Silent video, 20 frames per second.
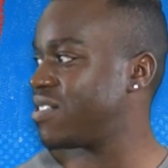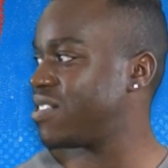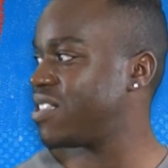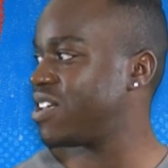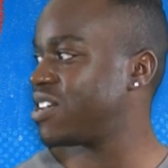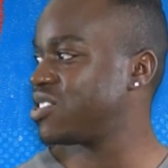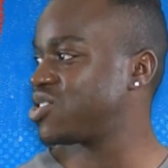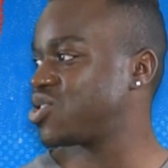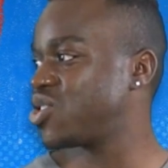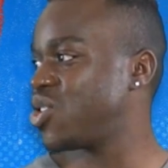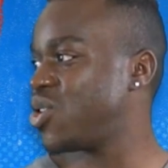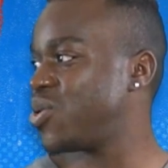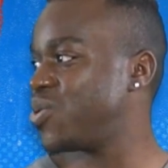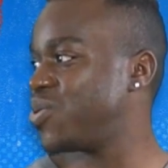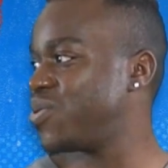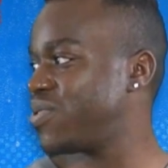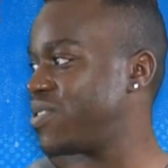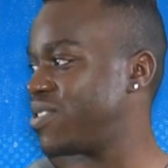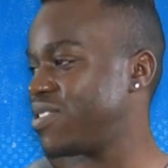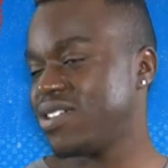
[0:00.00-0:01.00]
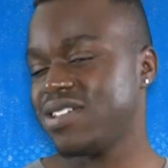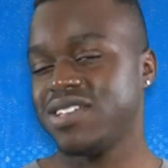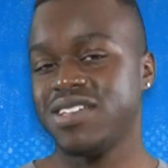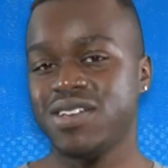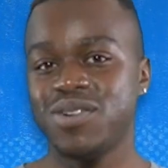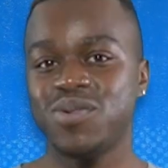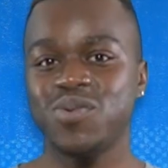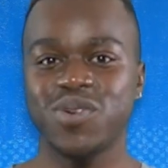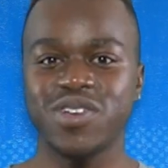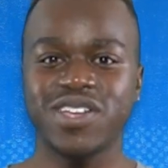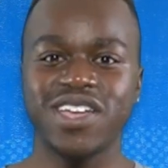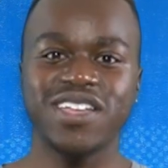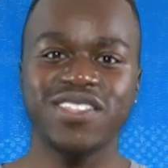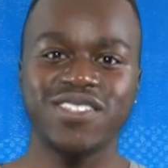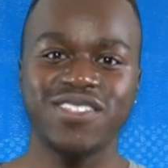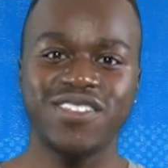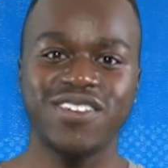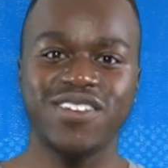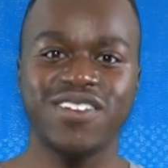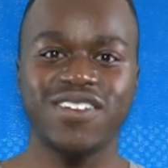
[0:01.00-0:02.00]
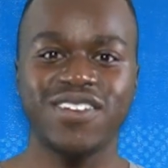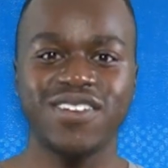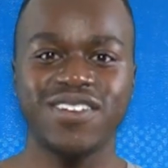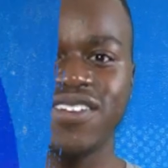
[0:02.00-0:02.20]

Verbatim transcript: Let's go, we're getting there.